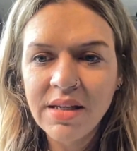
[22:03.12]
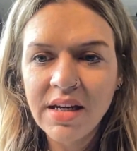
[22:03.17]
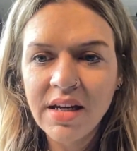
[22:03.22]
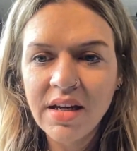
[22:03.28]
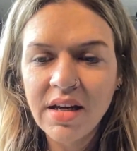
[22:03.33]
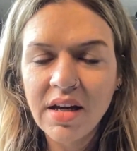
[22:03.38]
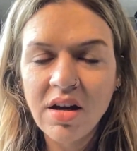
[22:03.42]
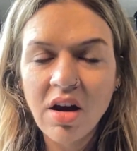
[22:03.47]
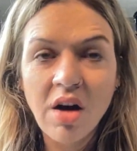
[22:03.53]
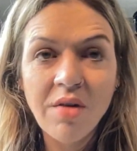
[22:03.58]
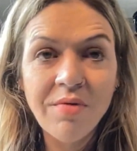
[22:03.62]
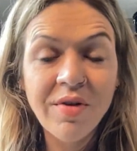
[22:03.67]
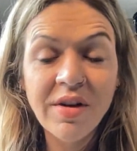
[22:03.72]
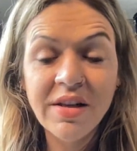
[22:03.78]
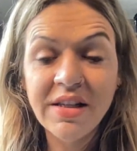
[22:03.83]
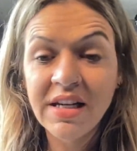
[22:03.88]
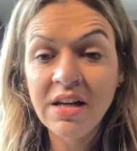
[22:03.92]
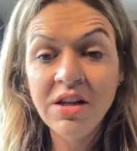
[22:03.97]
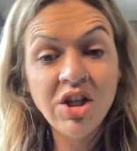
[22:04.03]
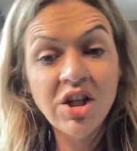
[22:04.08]
like, a
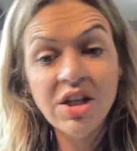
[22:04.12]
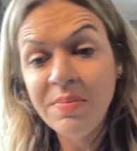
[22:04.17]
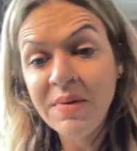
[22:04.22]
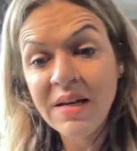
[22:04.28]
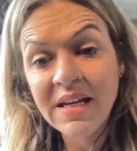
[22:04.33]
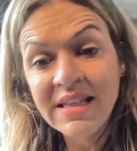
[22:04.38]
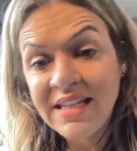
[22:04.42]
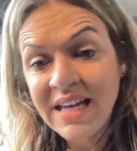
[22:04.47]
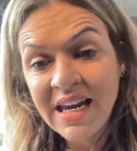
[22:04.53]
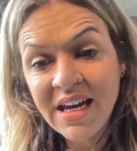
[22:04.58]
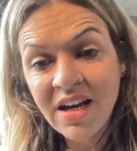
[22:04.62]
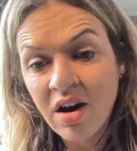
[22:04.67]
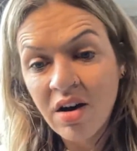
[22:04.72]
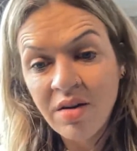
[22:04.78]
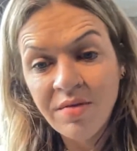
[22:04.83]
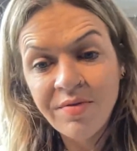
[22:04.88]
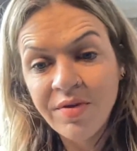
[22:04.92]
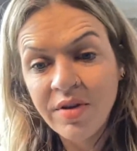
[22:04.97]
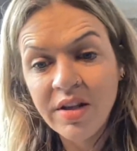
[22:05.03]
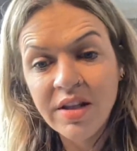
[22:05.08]
conference can just be a day
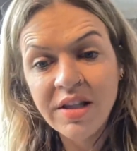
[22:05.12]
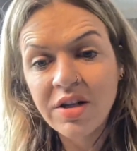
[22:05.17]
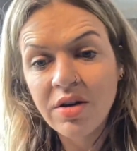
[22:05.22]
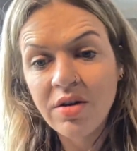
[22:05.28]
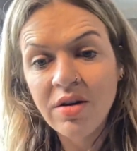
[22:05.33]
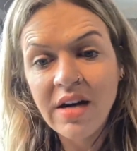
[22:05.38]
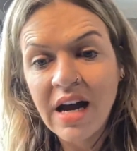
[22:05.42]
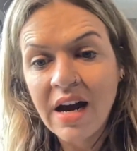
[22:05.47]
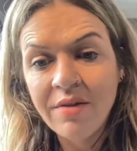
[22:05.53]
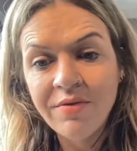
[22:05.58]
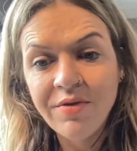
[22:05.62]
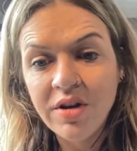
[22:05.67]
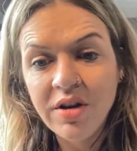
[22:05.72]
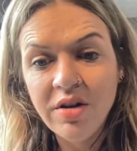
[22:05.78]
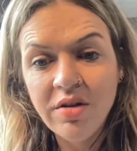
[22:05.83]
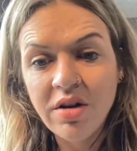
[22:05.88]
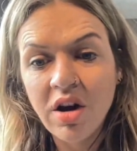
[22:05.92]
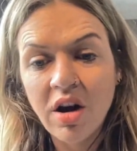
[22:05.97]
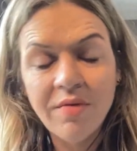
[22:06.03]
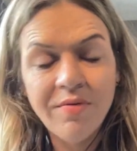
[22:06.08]
conference or an
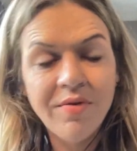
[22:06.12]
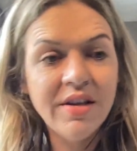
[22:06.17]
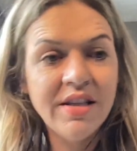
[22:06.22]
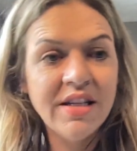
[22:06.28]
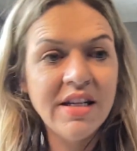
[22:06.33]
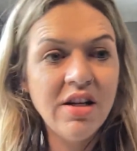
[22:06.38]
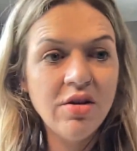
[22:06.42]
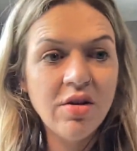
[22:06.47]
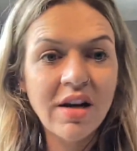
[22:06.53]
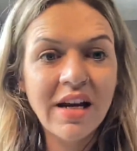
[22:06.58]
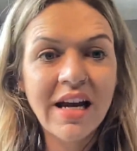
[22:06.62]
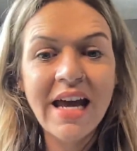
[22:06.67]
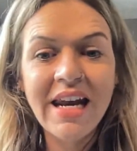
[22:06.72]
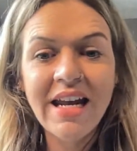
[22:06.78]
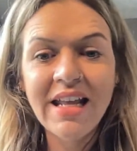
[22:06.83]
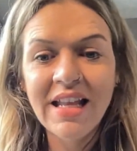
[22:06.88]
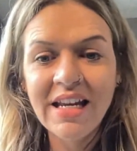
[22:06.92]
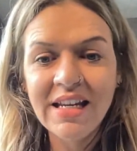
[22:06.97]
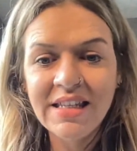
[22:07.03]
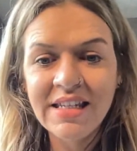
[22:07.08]
afternoon conference, and you can
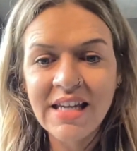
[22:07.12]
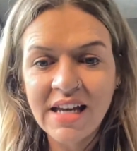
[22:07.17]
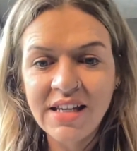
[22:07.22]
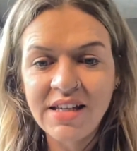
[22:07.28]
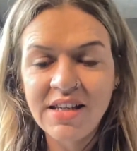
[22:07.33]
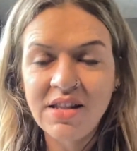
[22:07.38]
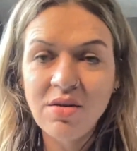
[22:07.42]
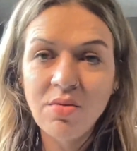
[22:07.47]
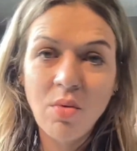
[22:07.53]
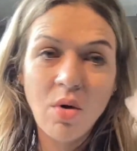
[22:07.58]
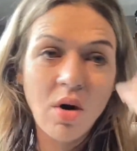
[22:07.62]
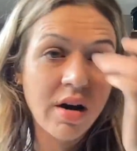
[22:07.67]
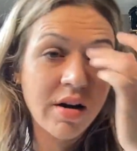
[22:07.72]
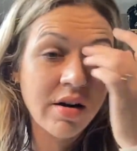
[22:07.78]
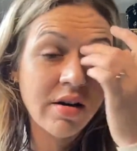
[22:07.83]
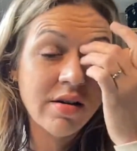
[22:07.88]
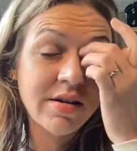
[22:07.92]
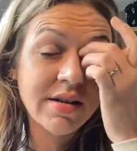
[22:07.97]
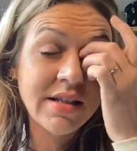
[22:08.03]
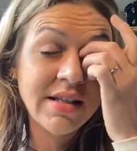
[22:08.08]
kinda, like, test the
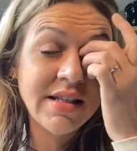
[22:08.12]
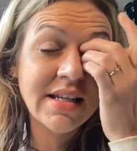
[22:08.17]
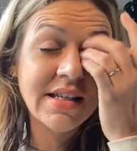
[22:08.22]
waters.